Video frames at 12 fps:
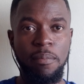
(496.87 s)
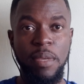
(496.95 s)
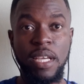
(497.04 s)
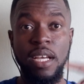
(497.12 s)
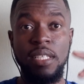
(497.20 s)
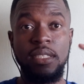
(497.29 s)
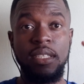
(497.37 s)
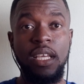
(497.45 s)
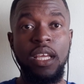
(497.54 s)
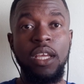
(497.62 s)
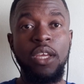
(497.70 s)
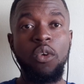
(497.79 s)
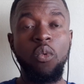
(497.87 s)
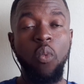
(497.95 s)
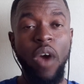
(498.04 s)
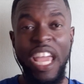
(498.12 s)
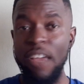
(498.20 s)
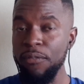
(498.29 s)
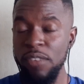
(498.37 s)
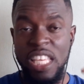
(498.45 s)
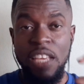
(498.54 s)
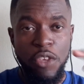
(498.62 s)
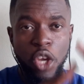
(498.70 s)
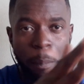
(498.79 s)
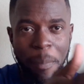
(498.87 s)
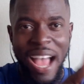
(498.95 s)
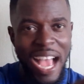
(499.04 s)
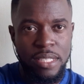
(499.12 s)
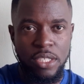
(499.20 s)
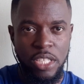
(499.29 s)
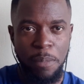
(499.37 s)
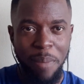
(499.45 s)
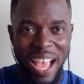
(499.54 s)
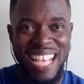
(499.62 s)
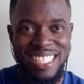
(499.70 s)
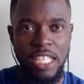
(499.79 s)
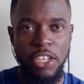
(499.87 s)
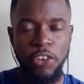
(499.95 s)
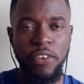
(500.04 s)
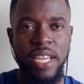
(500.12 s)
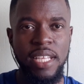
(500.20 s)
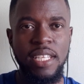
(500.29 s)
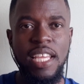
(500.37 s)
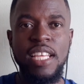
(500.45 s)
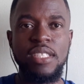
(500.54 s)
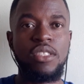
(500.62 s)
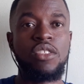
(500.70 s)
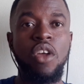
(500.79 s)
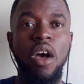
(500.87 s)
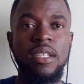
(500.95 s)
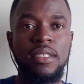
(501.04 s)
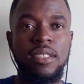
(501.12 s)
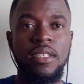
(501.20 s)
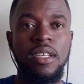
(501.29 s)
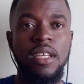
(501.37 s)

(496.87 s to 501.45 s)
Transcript: Because if your passing grade is not